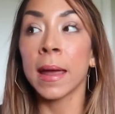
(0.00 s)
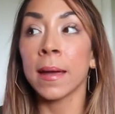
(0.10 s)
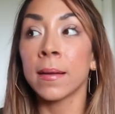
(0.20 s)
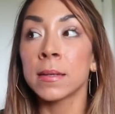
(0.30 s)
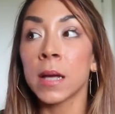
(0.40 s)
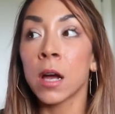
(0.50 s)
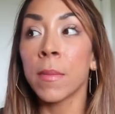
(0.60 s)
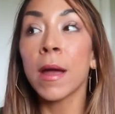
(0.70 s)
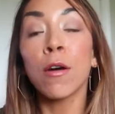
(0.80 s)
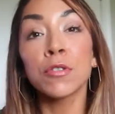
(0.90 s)
And
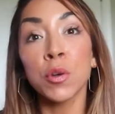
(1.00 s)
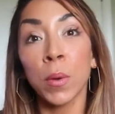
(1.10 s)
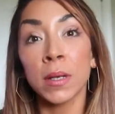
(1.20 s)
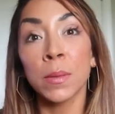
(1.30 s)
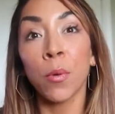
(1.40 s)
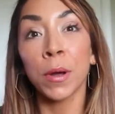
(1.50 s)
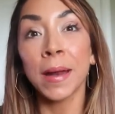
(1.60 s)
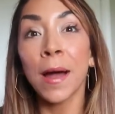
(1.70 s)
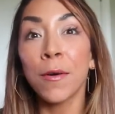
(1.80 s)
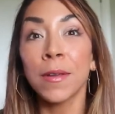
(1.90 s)
um, I also wanted to
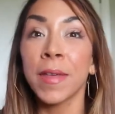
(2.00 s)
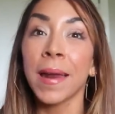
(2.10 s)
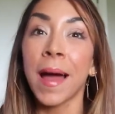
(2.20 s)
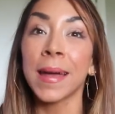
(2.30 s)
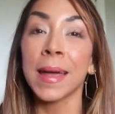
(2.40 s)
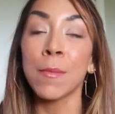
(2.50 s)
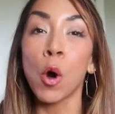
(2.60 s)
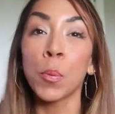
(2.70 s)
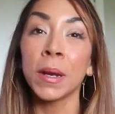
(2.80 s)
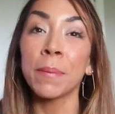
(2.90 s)
point out that I am
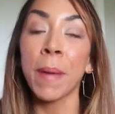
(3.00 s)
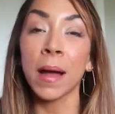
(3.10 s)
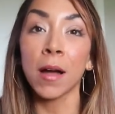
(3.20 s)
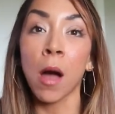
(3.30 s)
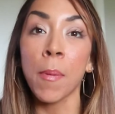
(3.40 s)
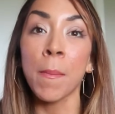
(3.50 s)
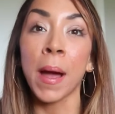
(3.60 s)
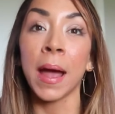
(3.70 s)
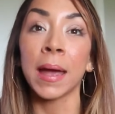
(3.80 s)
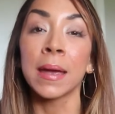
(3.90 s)
opening back up
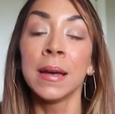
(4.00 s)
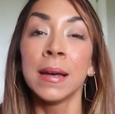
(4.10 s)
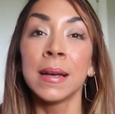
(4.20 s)
my